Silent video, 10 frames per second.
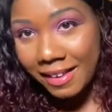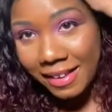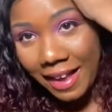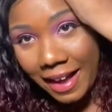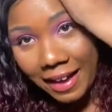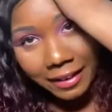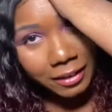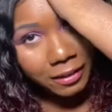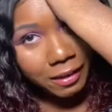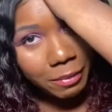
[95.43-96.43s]
add a
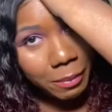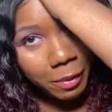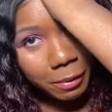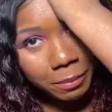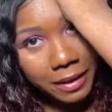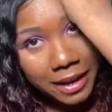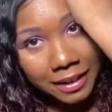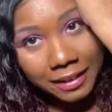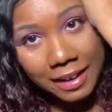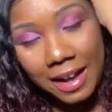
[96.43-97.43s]
little bit more black
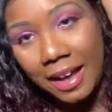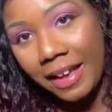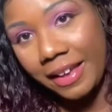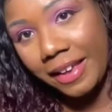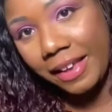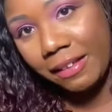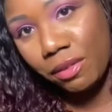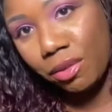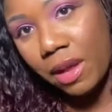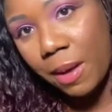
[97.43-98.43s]
dye and
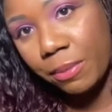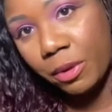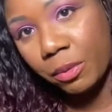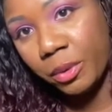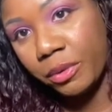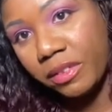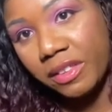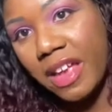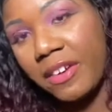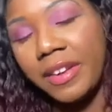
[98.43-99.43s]
stop the roots
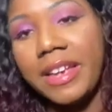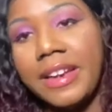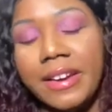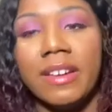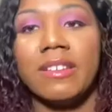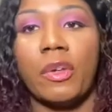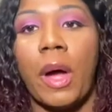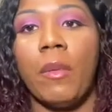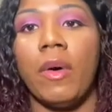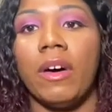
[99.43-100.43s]
down here. So I
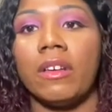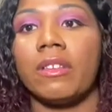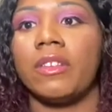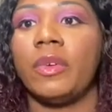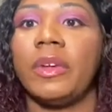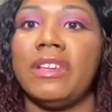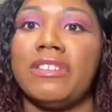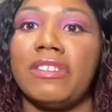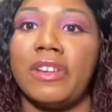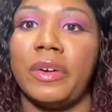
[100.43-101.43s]
will also
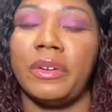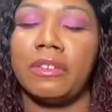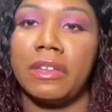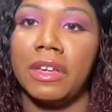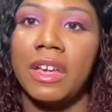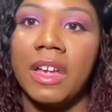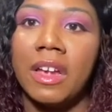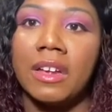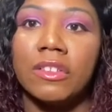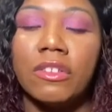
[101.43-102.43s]
insert
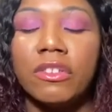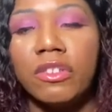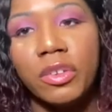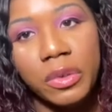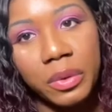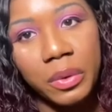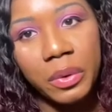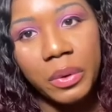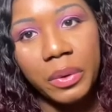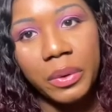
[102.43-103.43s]

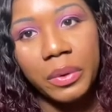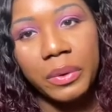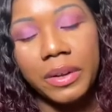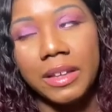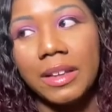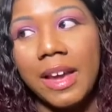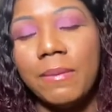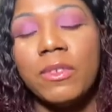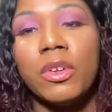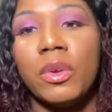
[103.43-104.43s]
I have
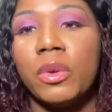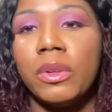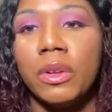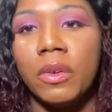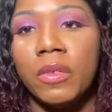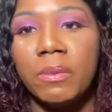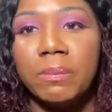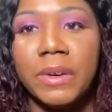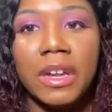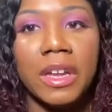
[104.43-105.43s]
two little
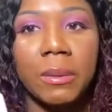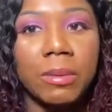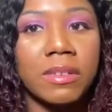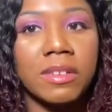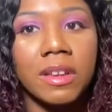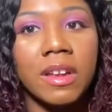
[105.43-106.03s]
clips